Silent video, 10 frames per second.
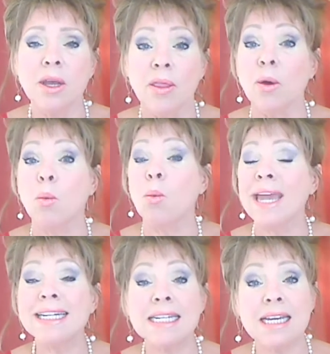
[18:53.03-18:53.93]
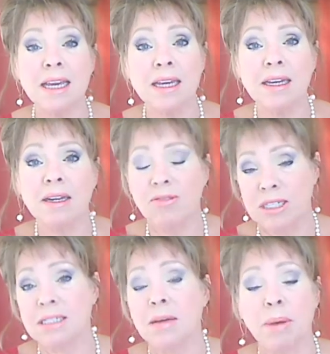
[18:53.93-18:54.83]
the waiting for
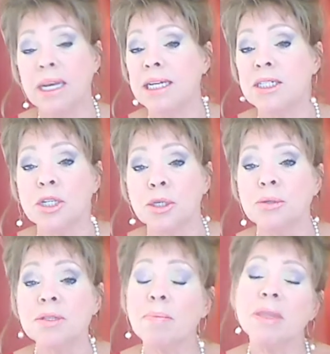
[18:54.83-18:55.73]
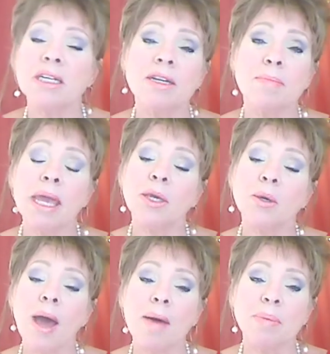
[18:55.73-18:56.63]
somebody to do something to make you
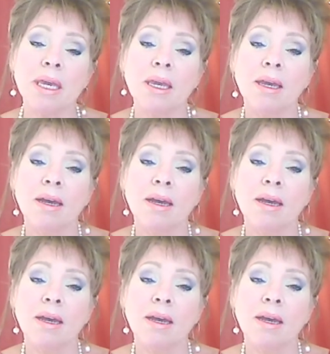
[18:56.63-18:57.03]
happy.